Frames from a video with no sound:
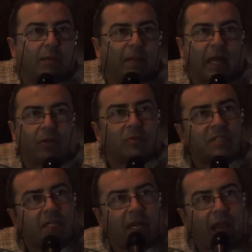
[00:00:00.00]
I mean, I don't
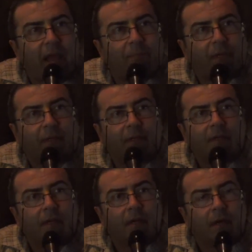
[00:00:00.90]
see that happen.
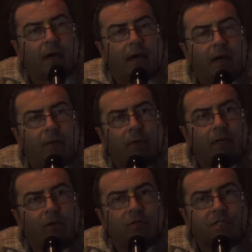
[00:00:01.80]
Uh, I
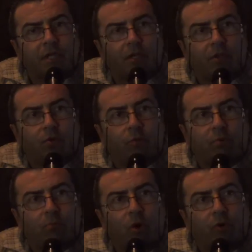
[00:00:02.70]
really don't see good
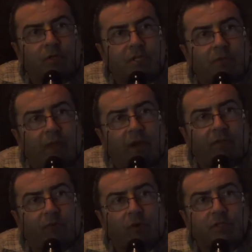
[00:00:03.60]
promoters out
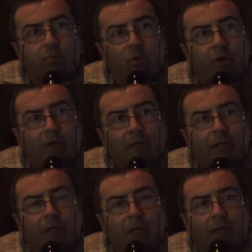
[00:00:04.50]
there for our sport.
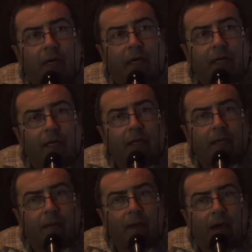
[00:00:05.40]

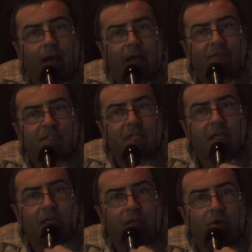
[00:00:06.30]
I I've
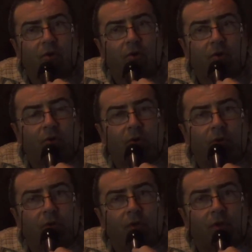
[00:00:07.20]
seen you know
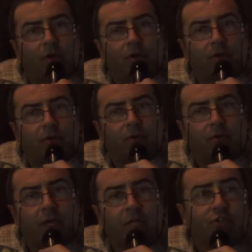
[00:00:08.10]

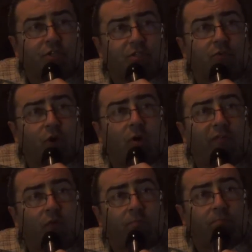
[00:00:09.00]
oh, uh, interest overall
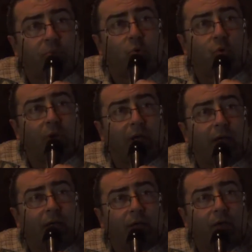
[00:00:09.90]
for pool uh,
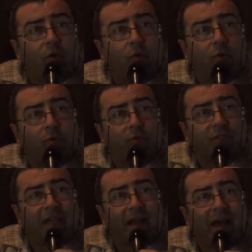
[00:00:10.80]
uh you know oh,
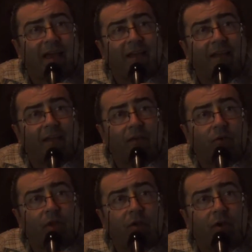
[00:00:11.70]
declining you
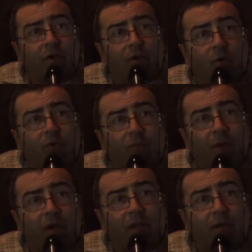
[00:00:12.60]
know here in North
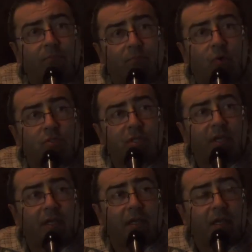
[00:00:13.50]
America
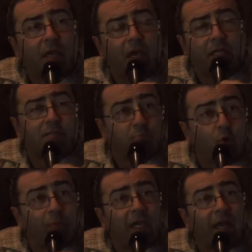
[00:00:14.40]
mostly. It's
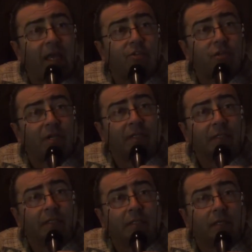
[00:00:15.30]
booming in Asia.
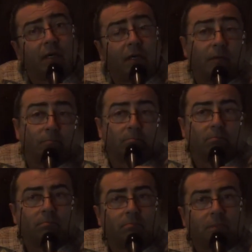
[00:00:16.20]

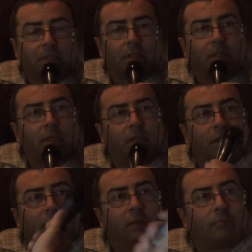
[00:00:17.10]
Um,
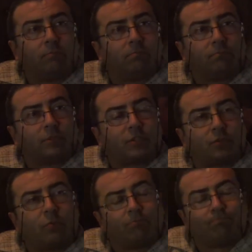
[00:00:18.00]
uh, I'd like to
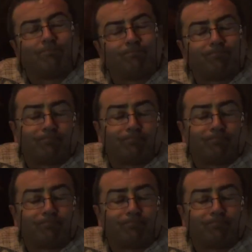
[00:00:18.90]
I'd like to